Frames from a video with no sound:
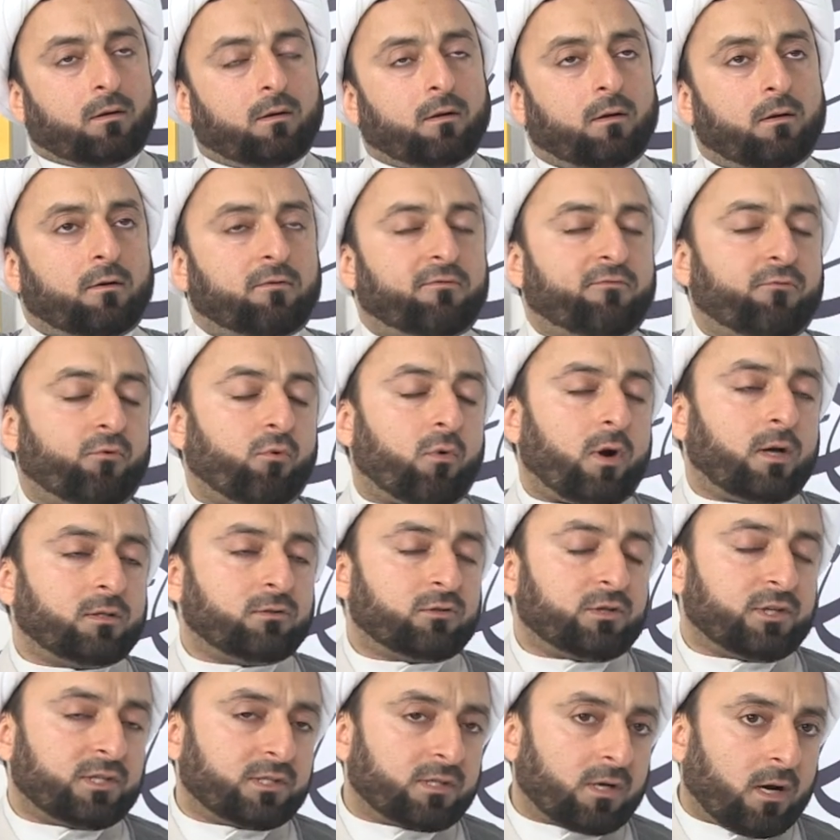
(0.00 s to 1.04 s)
If one
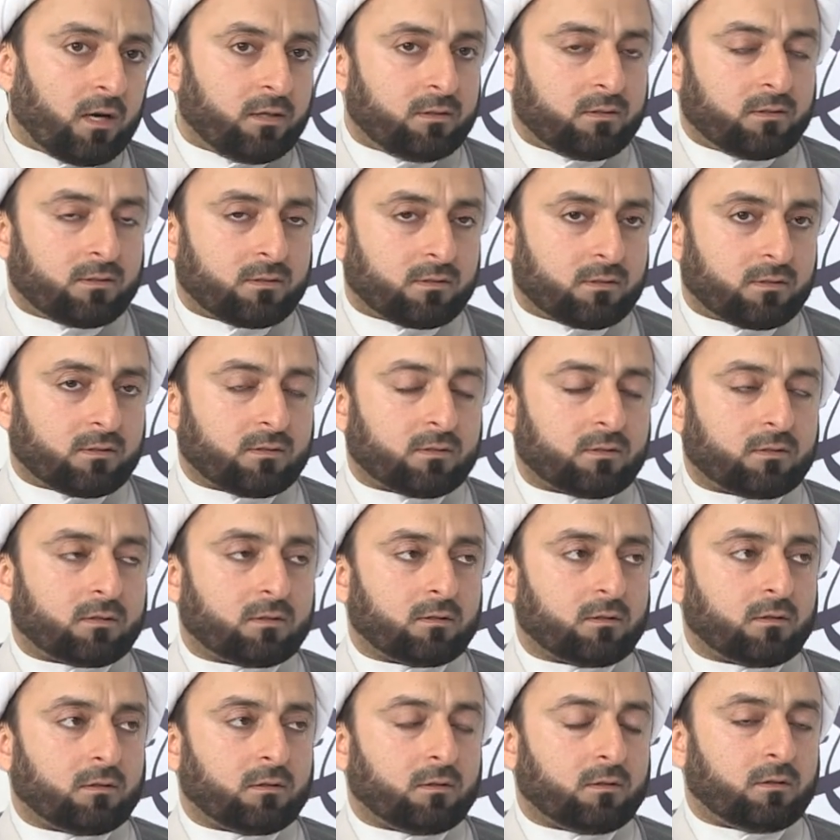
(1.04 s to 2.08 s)
recites
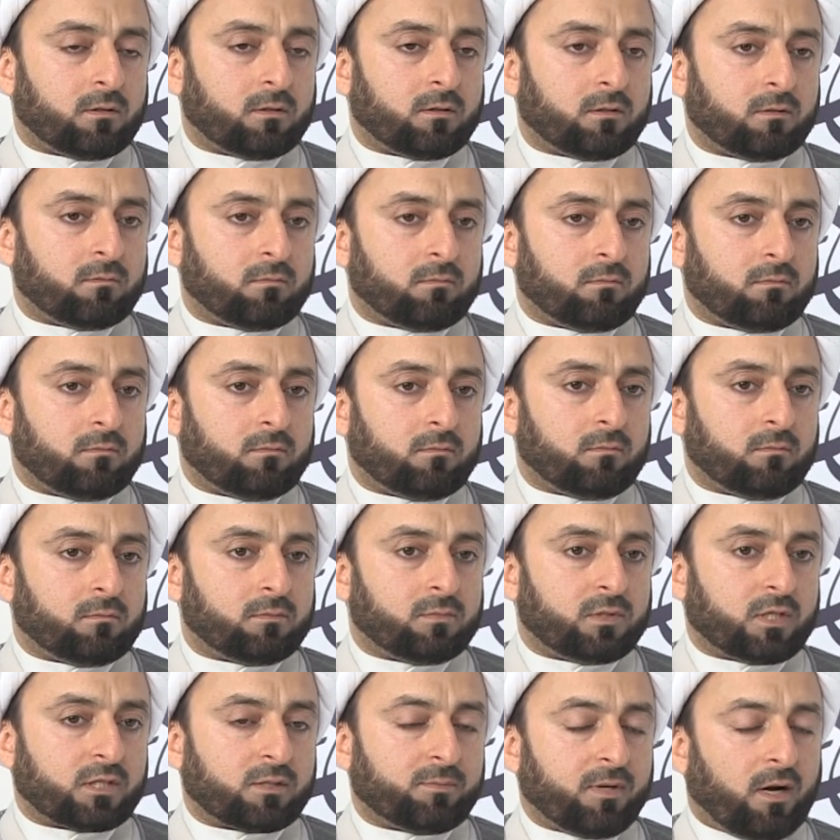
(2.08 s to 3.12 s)
uh,
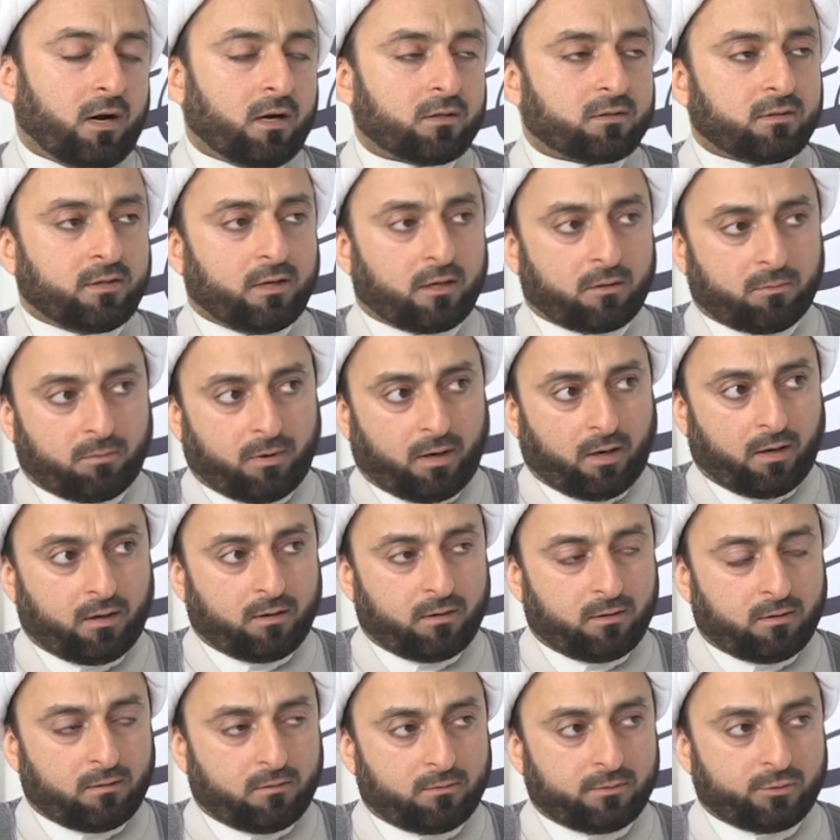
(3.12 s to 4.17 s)
Tasbihat al arbaa
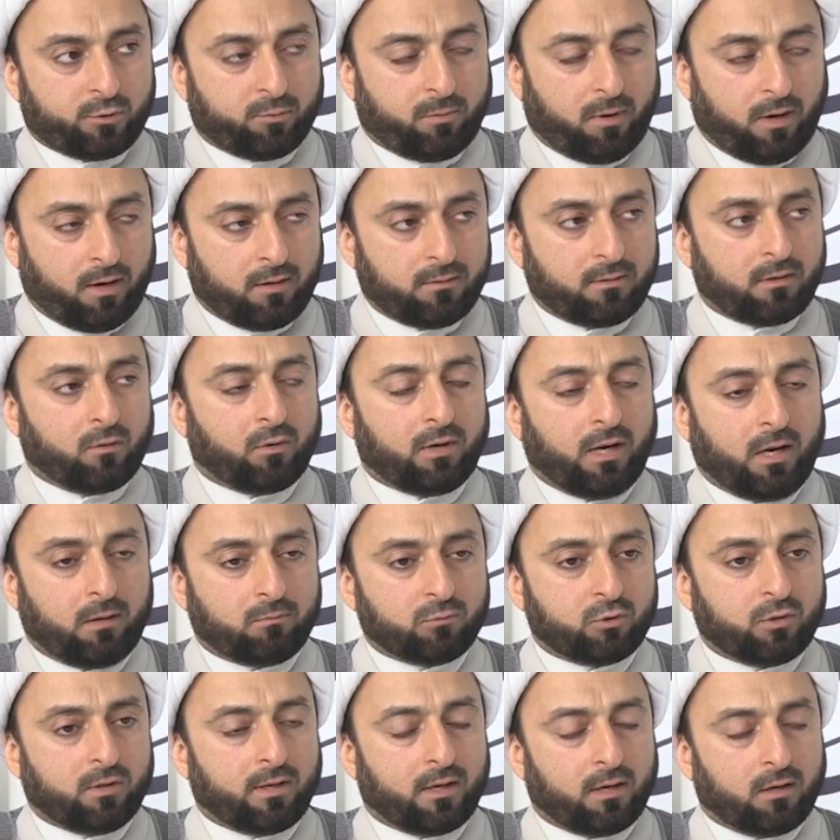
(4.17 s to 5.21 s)
Subhanallah,
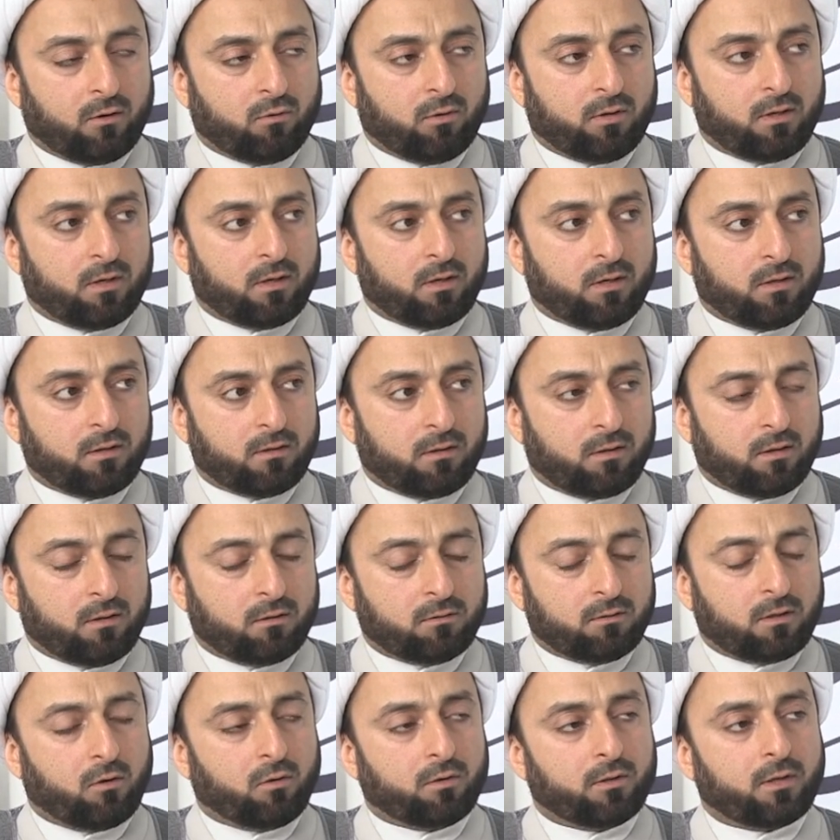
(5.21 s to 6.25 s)
Alhamdulillah, Wa la ilaha
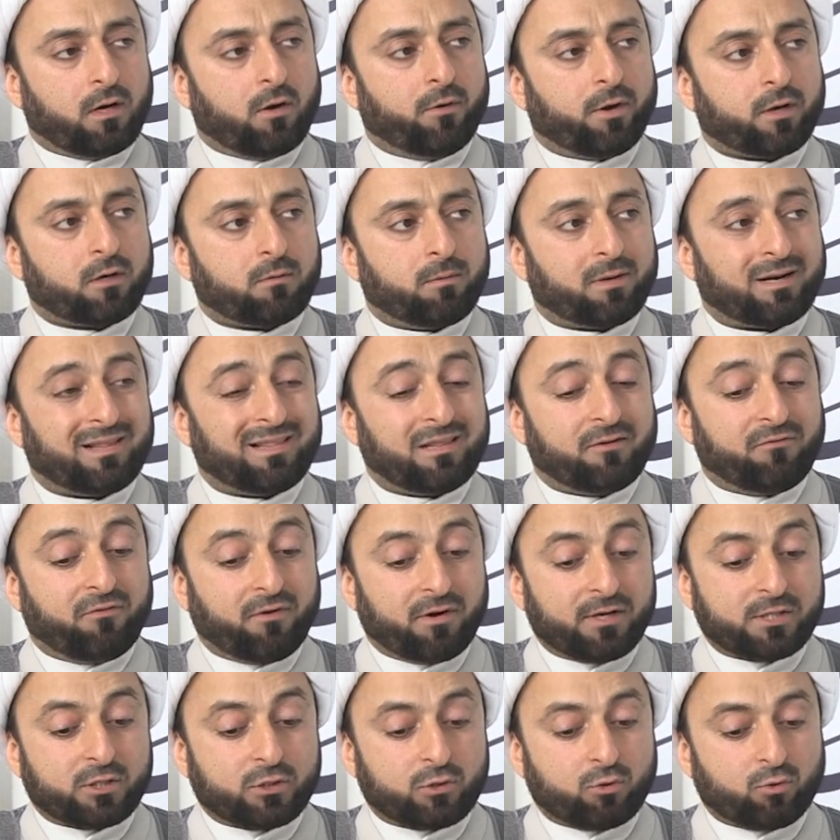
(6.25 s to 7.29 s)
illallah, Allahu Akbar, in the
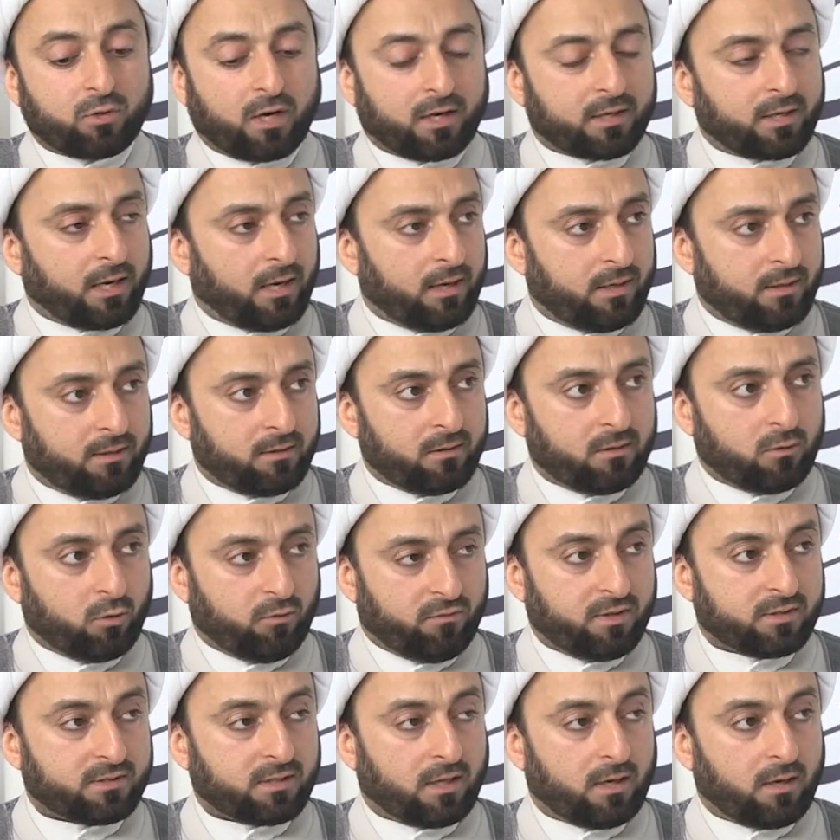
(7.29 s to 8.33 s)
first two rak'ah of
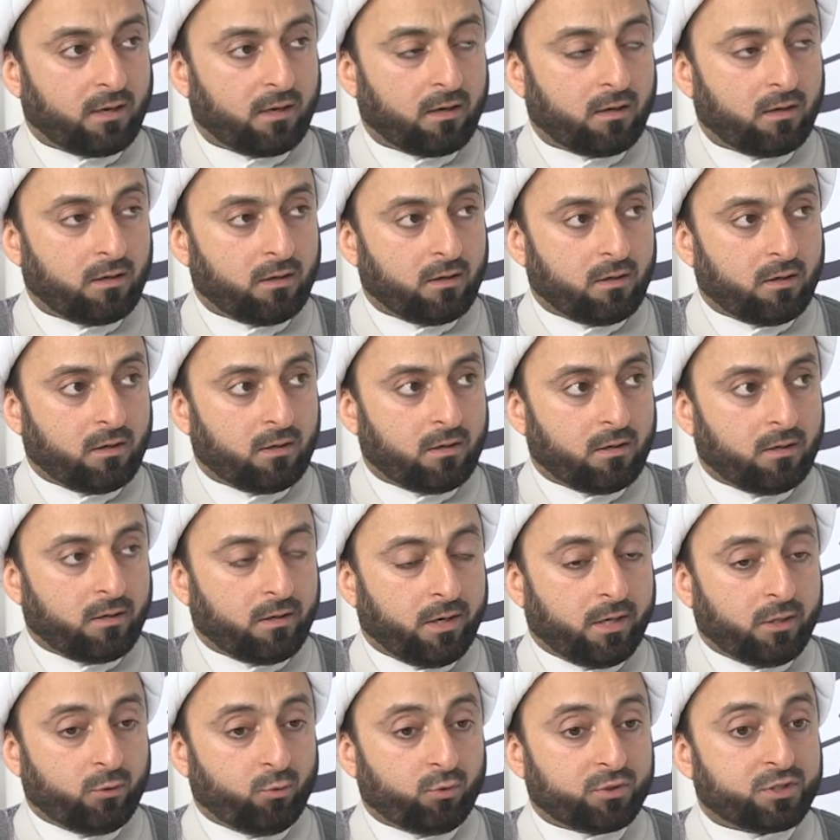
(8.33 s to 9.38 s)
the salah,
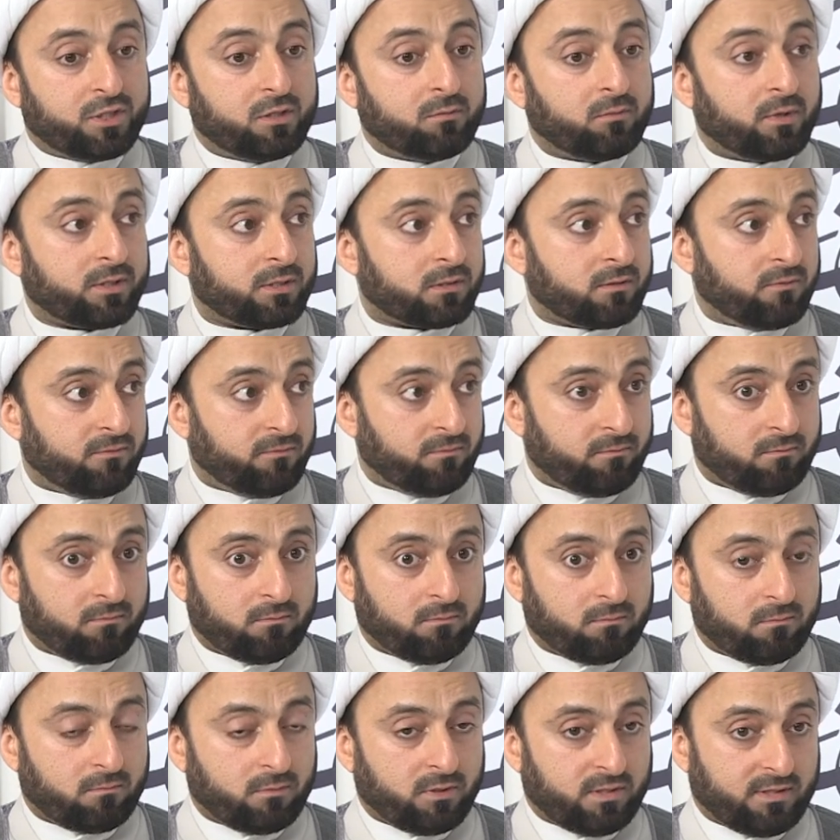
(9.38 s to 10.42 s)
in which he must have
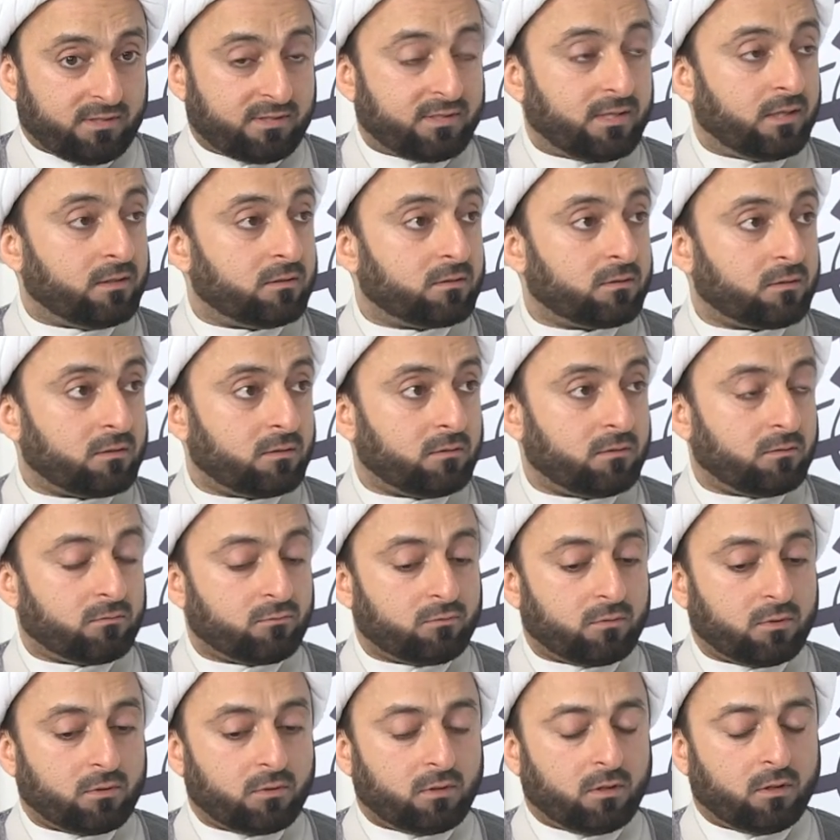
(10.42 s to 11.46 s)
instead
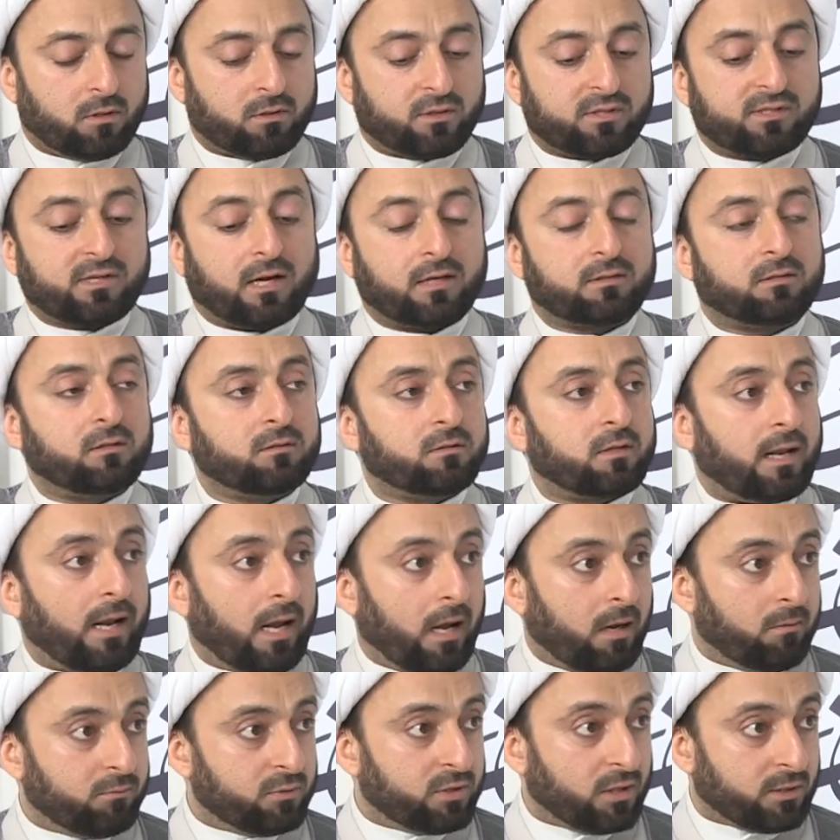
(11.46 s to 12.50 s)
uh, recited
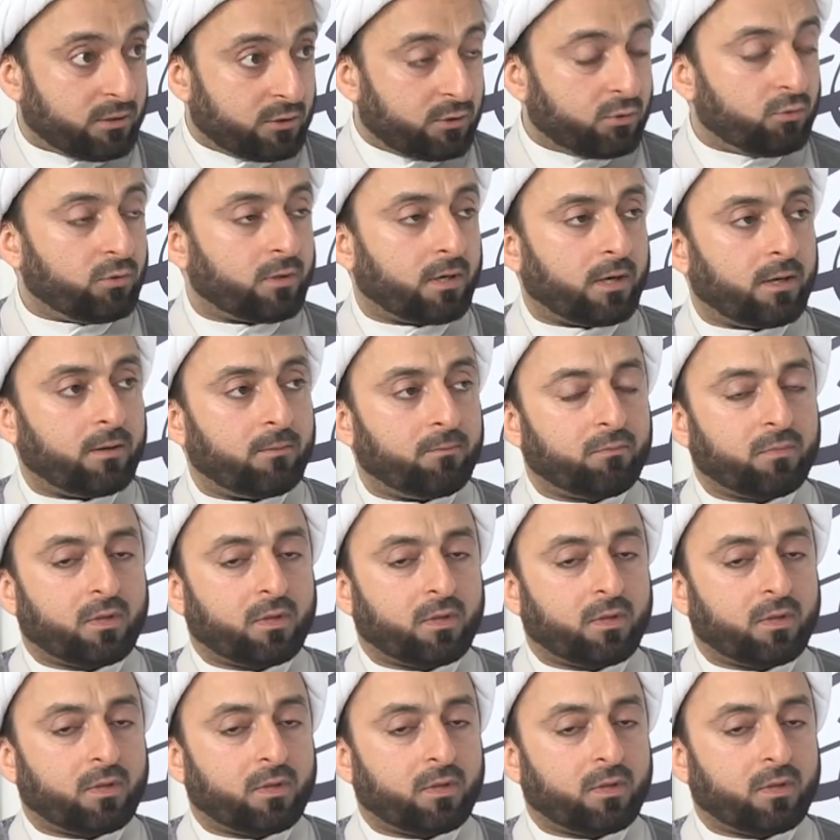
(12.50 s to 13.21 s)
Alhamd and Surah,